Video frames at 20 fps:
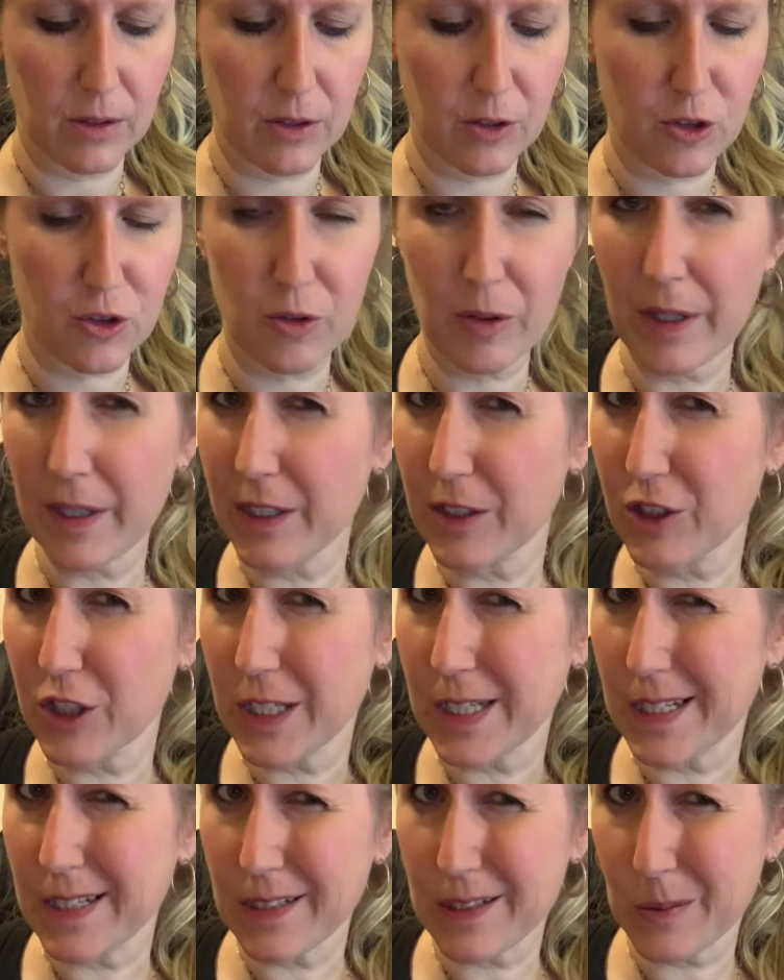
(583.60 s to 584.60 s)
shredded
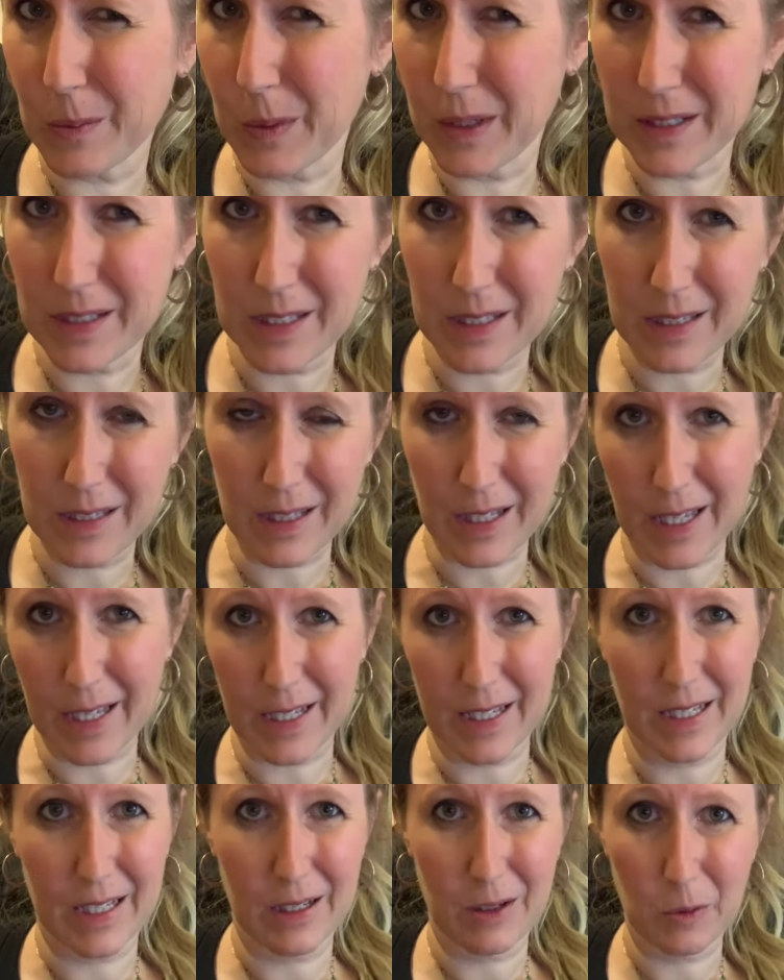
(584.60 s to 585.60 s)
cheese wasn't
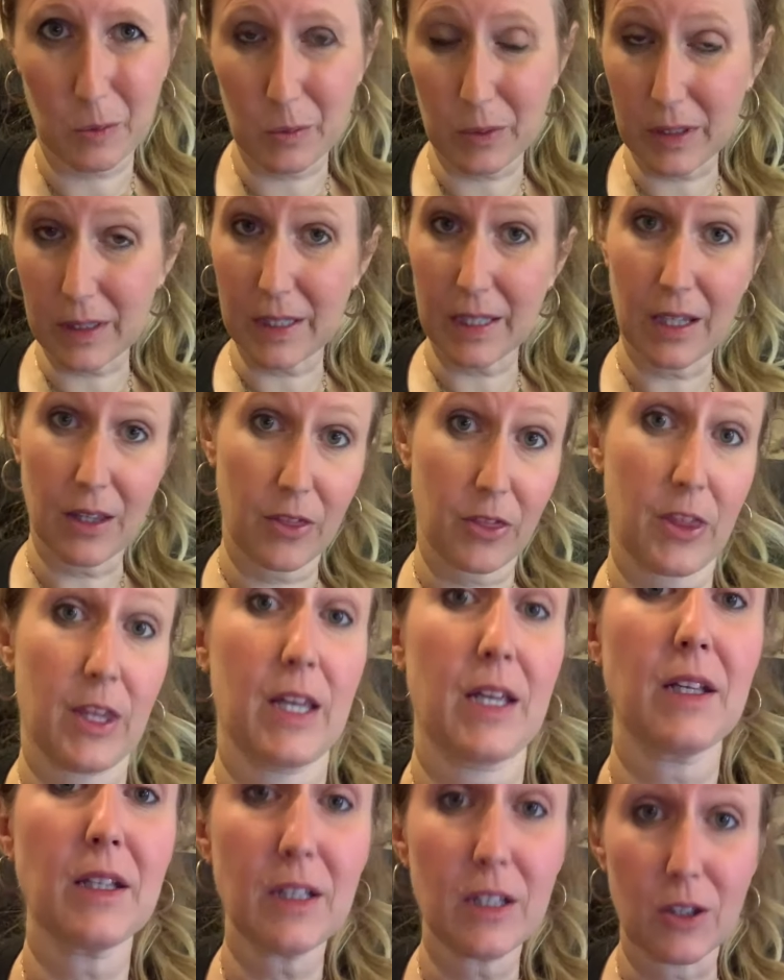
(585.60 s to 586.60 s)
like really a
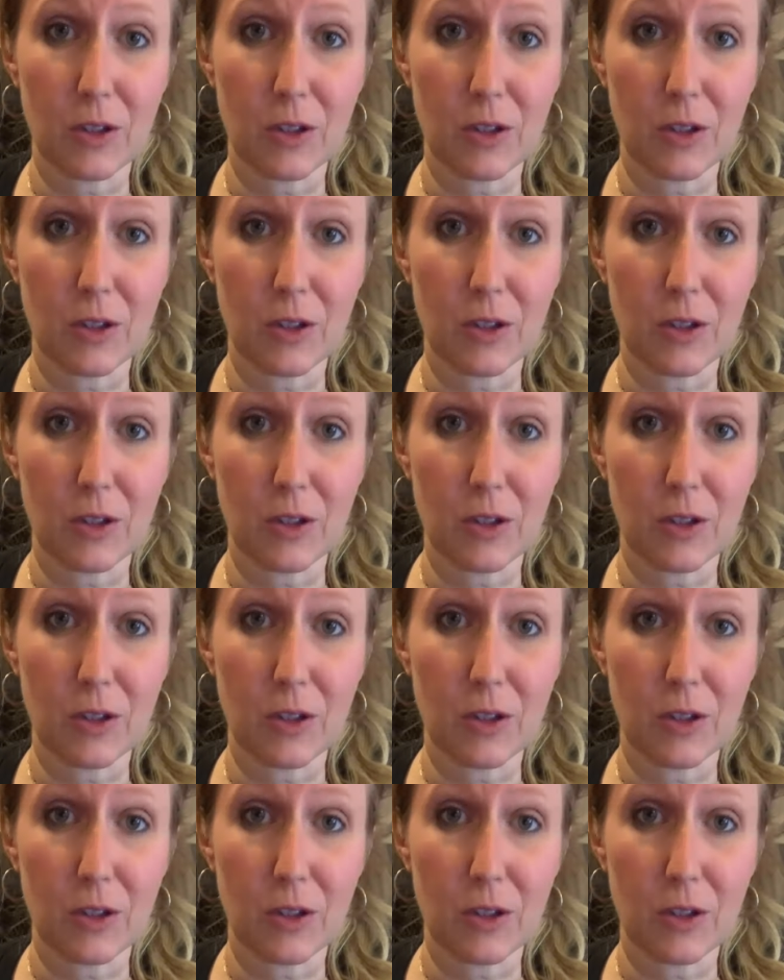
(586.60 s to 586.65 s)
thing.